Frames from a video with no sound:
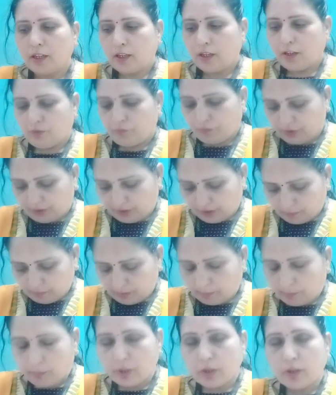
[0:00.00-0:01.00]
We
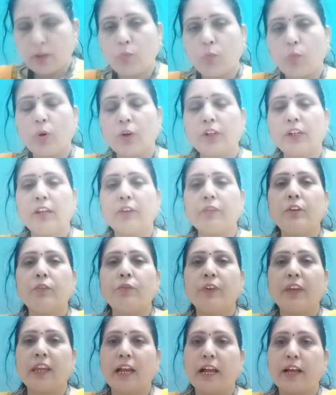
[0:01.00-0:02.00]
remember whatever
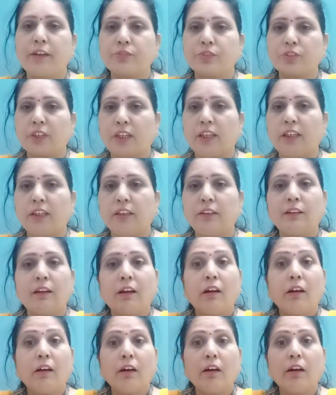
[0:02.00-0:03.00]
we have seen,
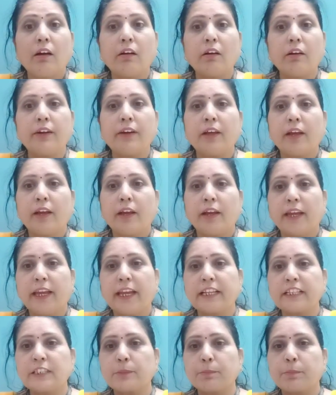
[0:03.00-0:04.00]
heard,
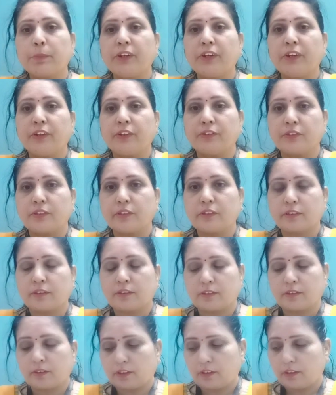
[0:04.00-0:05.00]

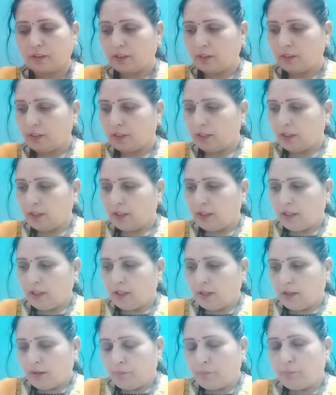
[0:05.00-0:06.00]
experienced,
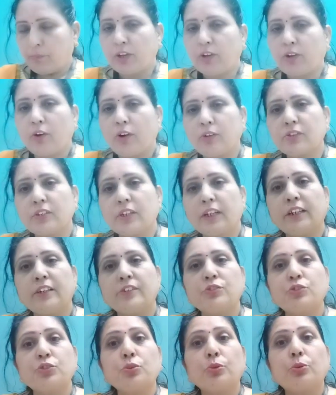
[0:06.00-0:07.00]
because it
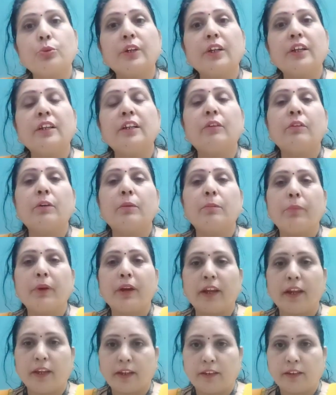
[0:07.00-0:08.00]
is stored in our
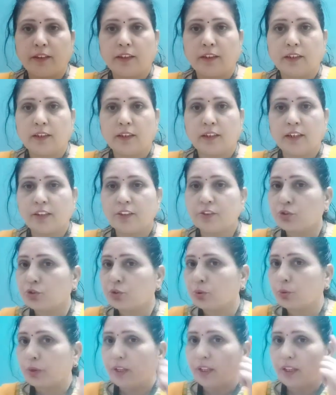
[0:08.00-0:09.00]
brain. It is
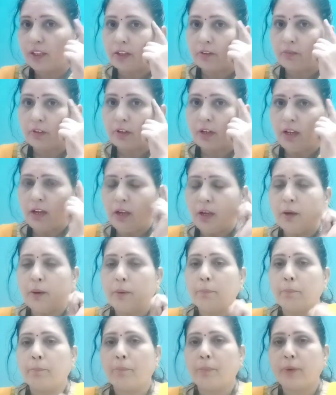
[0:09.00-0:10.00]
stored in our
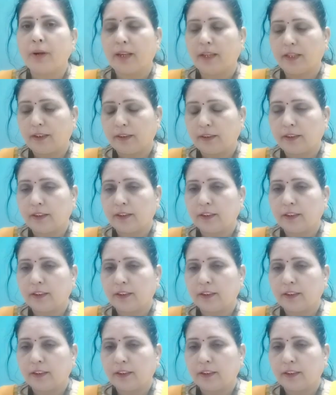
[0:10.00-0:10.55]
brain.